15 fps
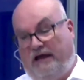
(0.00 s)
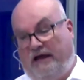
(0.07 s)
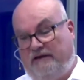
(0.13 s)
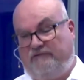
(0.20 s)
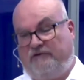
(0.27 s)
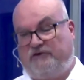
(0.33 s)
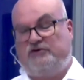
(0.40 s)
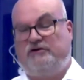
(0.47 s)

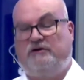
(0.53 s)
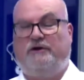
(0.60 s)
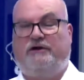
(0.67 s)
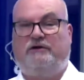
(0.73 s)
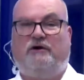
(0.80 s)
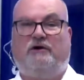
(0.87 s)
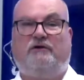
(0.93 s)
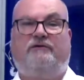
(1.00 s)
And for sure,
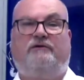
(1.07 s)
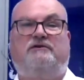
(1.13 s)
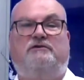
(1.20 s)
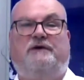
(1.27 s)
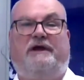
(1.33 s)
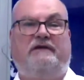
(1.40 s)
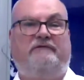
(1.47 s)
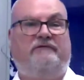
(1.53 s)
we do also
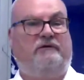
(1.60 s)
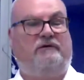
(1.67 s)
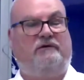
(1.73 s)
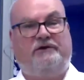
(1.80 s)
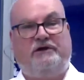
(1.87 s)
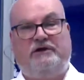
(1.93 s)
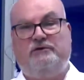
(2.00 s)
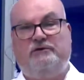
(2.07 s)
training
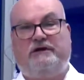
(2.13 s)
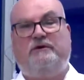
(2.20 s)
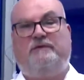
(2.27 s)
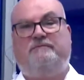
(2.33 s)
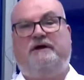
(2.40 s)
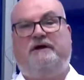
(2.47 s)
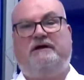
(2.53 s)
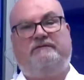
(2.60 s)
for new
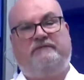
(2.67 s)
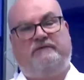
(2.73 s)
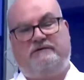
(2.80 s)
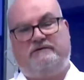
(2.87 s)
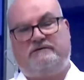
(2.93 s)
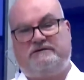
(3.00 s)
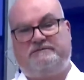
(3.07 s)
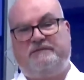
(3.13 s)
equipment,
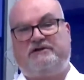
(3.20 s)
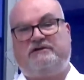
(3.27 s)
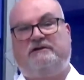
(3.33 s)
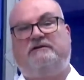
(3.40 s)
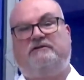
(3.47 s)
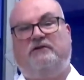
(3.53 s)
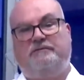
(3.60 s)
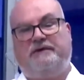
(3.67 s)
for
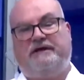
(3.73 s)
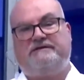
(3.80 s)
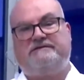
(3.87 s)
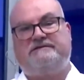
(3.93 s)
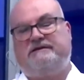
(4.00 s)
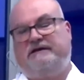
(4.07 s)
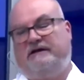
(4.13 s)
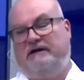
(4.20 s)
special
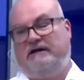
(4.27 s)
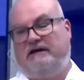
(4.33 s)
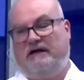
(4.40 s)
topics.